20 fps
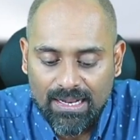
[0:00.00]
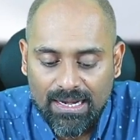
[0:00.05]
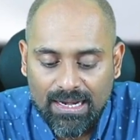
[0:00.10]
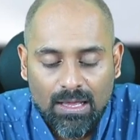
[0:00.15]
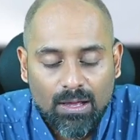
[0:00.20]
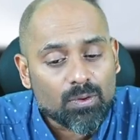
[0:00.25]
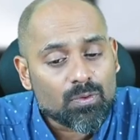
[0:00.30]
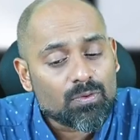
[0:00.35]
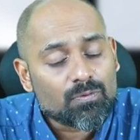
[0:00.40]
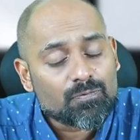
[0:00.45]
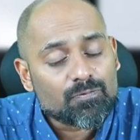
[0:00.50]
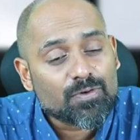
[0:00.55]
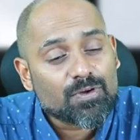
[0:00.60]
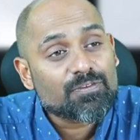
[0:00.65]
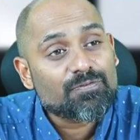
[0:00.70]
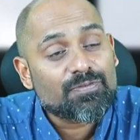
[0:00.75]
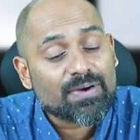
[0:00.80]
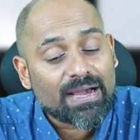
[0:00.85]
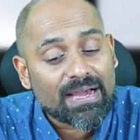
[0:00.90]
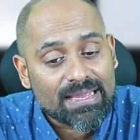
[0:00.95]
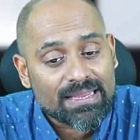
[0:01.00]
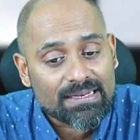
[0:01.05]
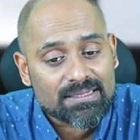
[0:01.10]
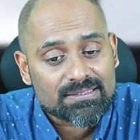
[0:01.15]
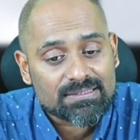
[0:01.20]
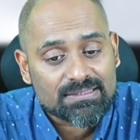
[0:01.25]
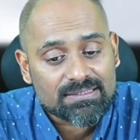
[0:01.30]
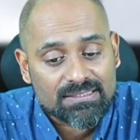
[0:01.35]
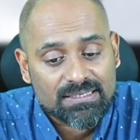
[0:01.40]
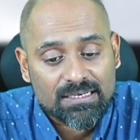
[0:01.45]
Now for the
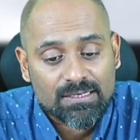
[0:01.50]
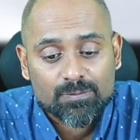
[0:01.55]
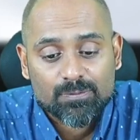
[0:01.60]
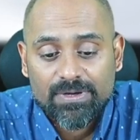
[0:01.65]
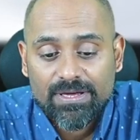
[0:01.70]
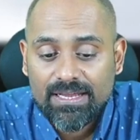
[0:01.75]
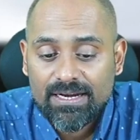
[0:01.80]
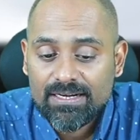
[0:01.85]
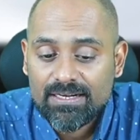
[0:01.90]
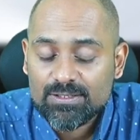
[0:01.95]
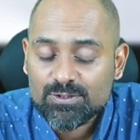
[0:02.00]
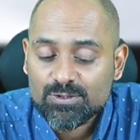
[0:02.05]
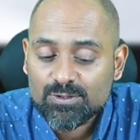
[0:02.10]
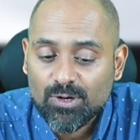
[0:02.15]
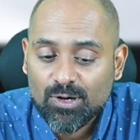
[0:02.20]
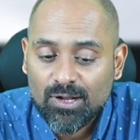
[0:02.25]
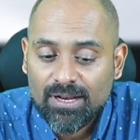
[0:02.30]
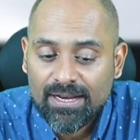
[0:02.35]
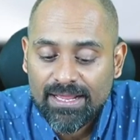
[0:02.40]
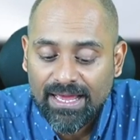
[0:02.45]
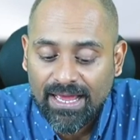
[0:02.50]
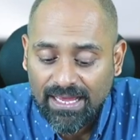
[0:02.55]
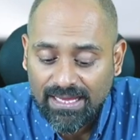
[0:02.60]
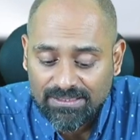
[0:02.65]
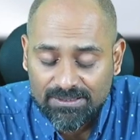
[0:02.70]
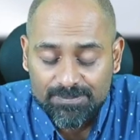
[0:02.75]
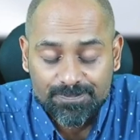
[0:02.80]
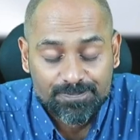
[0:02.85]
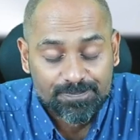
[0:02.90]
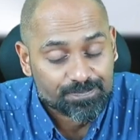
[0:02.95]
final stint, where it is called
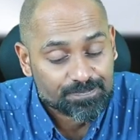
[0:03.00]
as